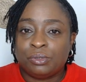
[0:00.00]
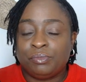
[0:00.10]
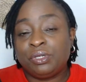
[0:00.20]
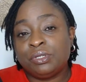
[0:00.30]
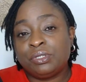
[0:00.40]

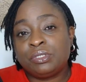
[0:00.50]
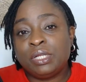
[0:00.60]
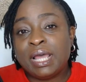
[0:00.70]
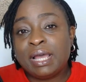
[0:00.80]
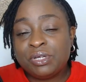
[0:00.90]
Because
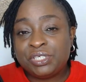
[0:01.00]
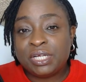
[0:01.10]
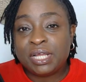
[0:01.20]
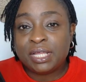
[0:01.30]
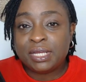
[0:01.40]
language
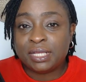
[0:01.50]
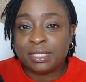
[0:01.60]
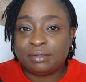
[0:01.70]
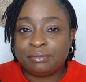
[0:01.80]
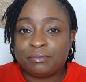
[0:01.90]

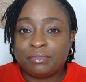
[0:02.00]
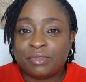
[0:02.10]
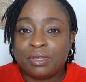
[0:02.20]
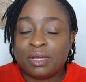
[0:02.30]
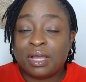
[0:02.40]
learning
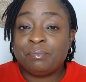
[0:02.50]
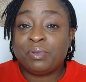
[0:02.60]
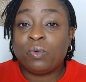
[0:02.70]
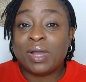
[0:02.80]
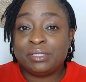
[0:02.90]
can
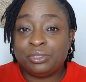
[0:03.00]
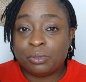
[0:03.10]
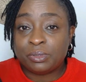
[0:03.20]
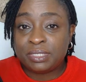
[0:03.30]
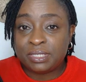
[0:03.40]
be quite
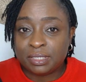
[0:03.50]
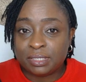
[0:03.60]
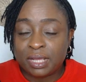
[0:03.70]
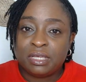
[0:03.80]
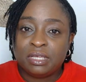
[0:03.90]
daunting.